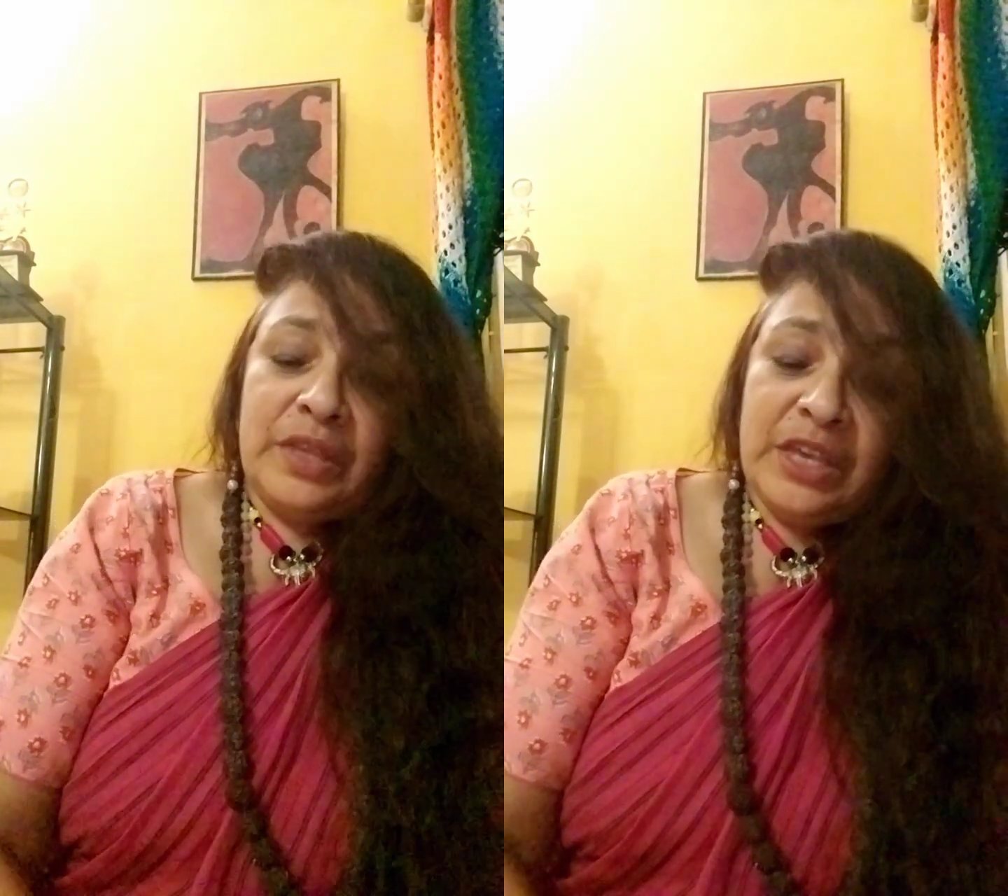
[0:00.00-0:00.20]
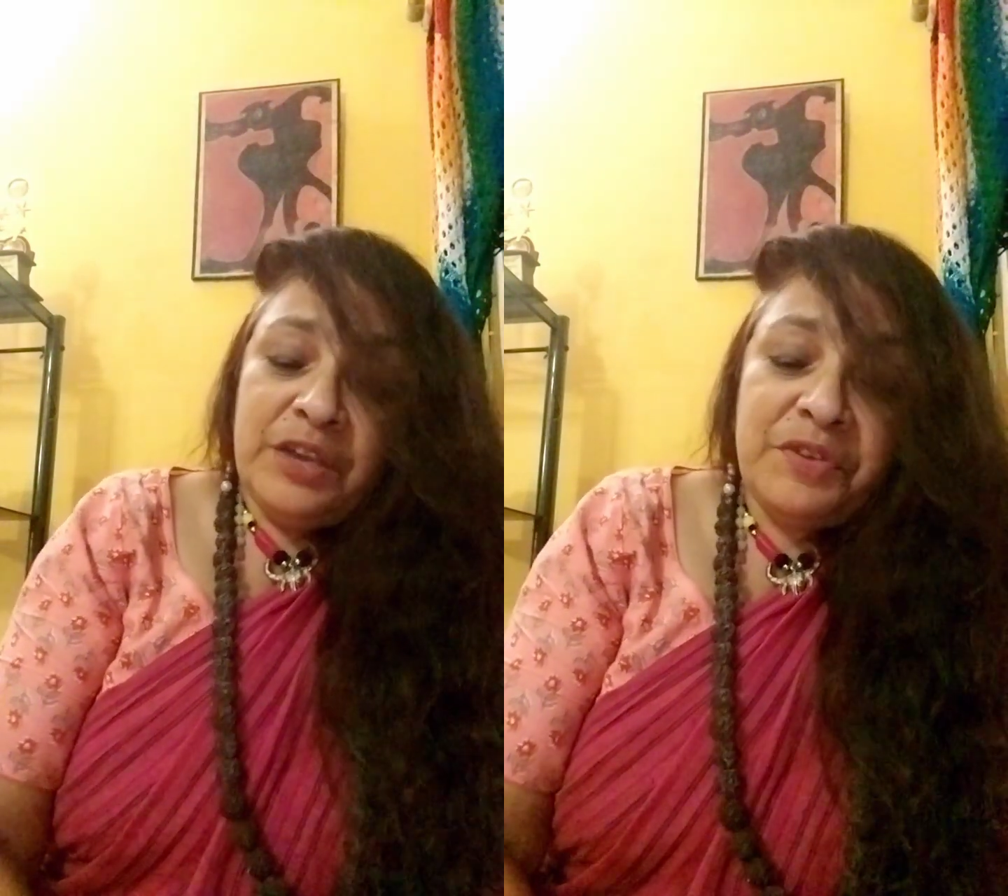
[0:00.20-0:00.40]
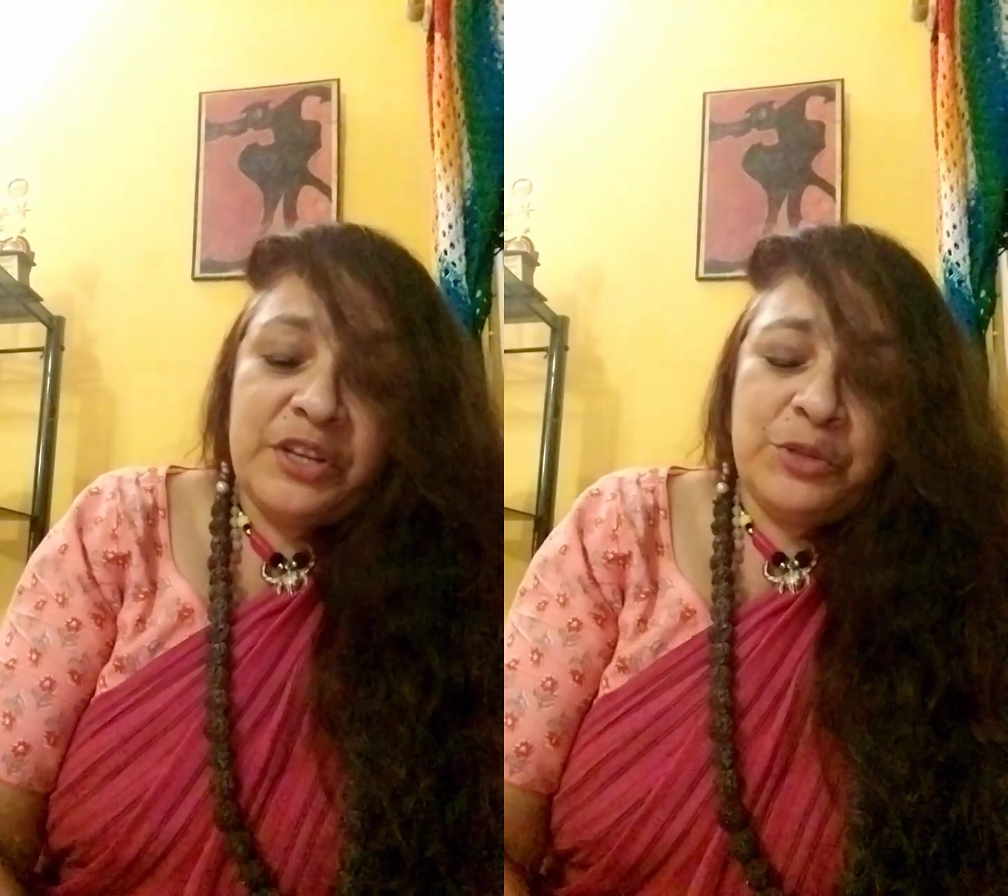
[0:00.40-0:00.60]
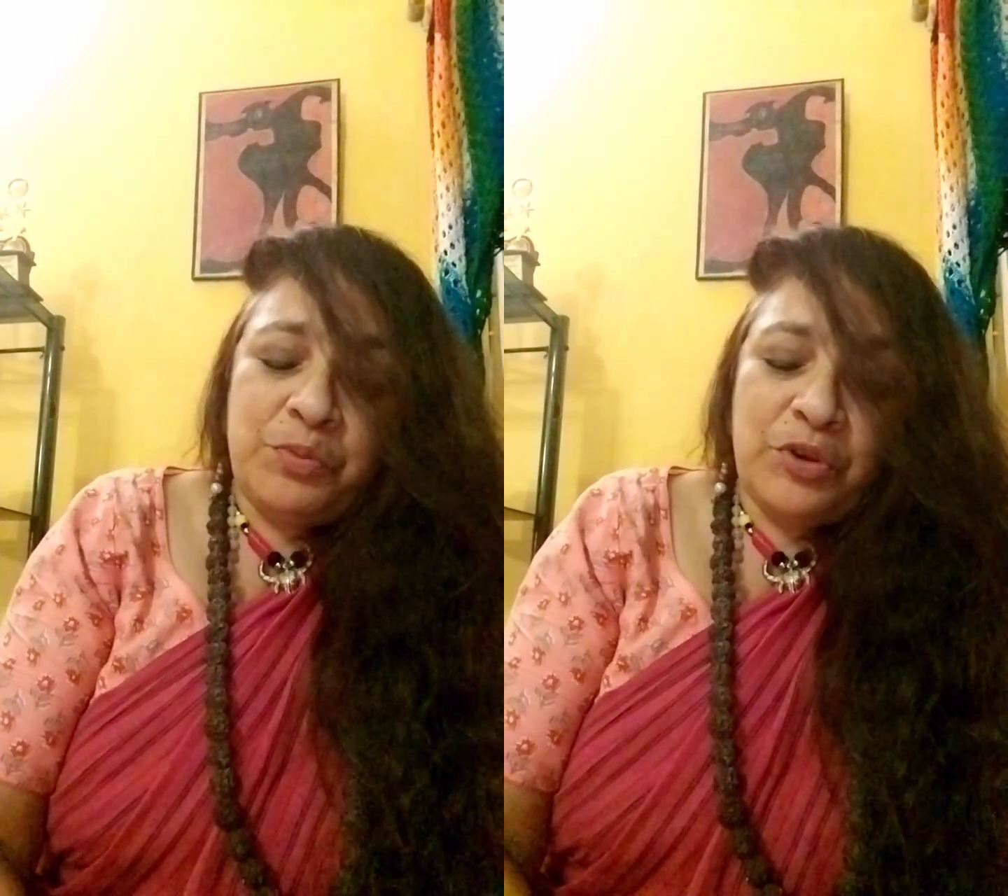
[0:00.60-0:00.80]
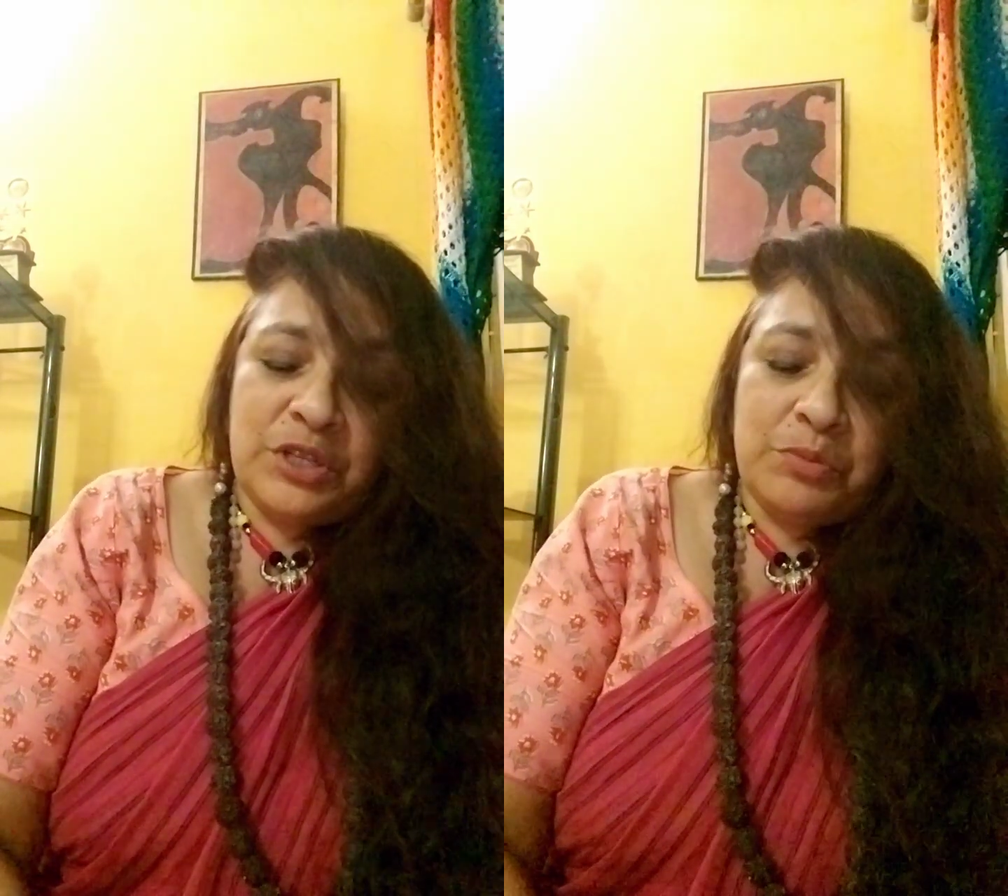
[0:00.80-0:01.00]
if it is
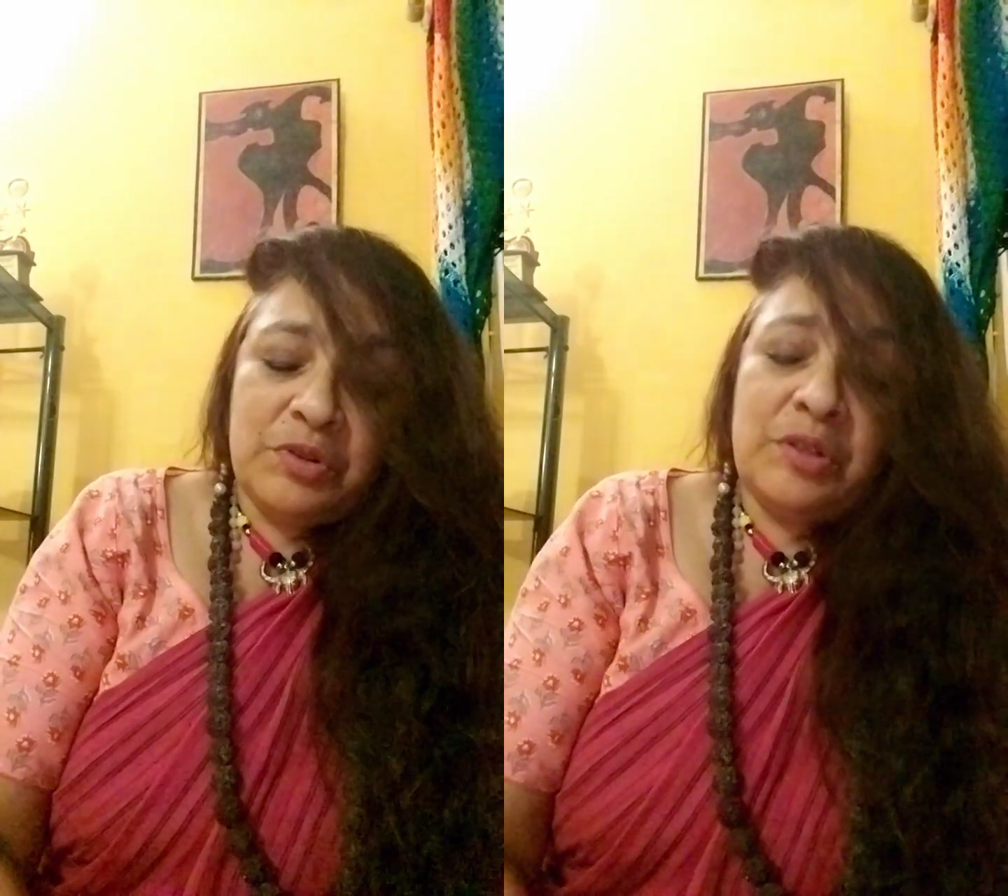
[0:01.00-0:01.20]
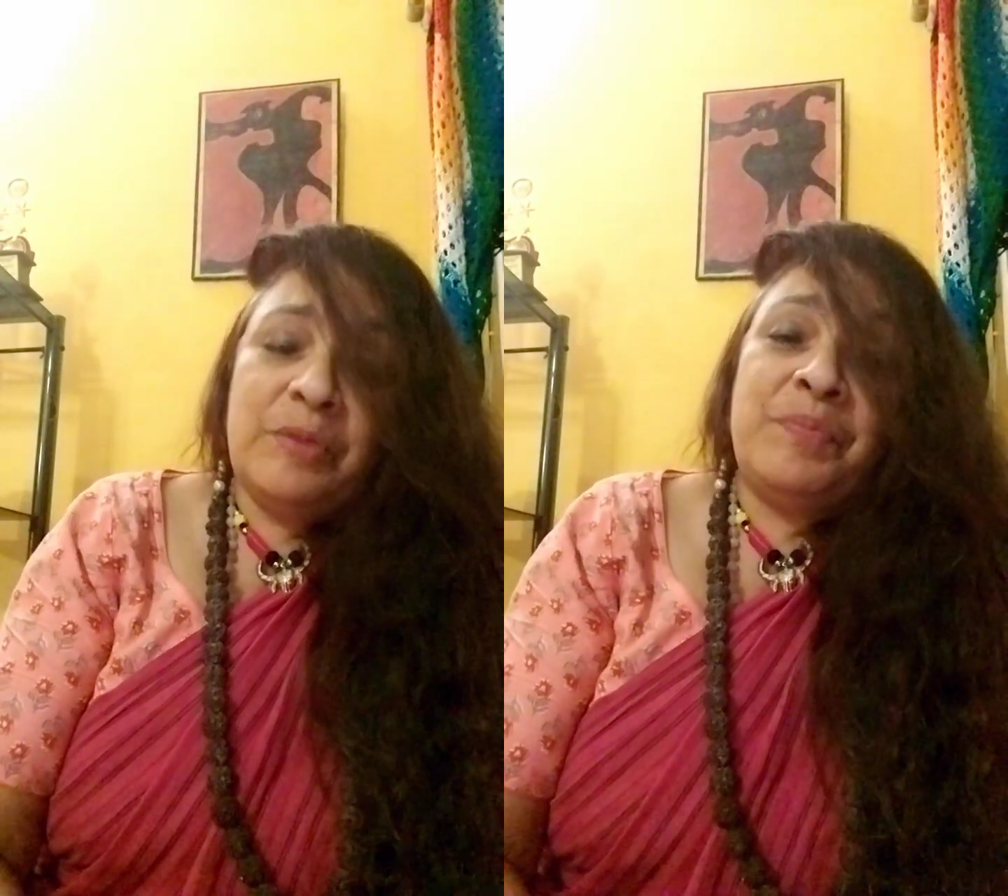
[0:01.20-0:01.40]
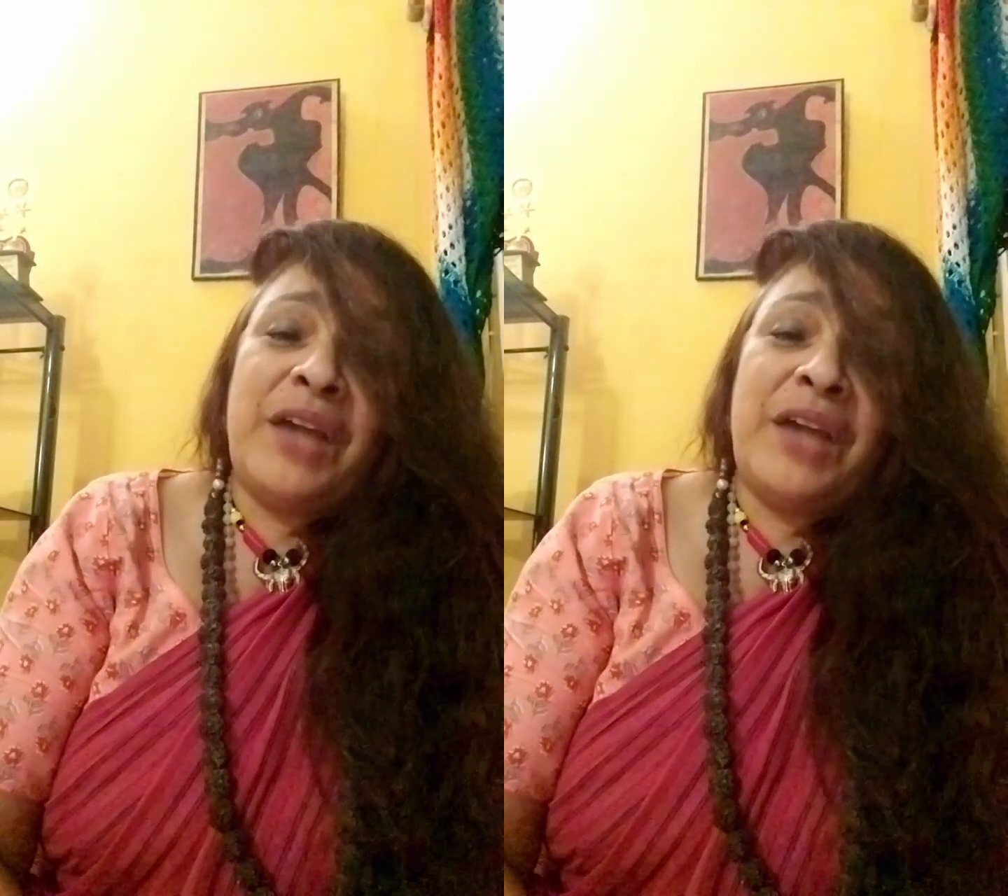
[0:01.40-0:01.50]
possible,